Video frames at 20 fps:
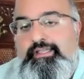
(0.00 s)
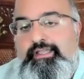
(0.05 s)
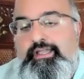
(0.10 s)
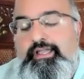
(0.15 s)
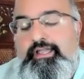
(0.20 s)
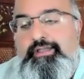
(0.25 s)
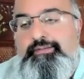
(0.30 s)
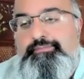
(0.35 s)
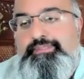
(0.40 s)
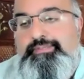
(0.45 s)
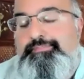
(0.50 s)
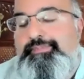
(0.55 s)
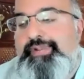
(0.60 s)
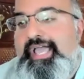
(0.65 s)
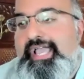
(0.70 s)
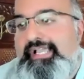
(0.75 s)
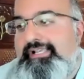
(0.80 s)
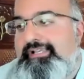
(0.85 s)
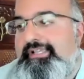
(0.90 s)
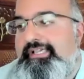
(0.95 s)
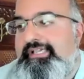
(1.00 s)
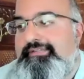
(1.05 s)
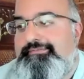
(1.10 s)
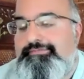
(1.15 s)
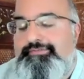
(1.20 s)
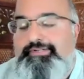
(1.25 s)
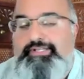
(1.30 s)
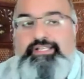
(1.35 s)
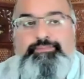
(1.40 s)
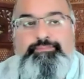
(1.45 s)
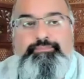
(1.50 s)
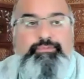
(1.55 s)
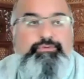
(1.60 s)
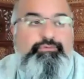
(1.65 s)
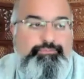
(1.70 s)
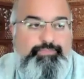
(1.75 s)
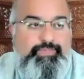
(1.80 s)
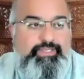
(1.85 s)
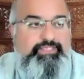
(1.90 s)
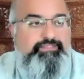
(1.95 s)
the Black-led freedom
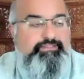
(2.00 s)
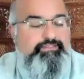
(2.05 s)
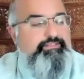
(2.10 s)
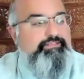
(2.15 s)
movement.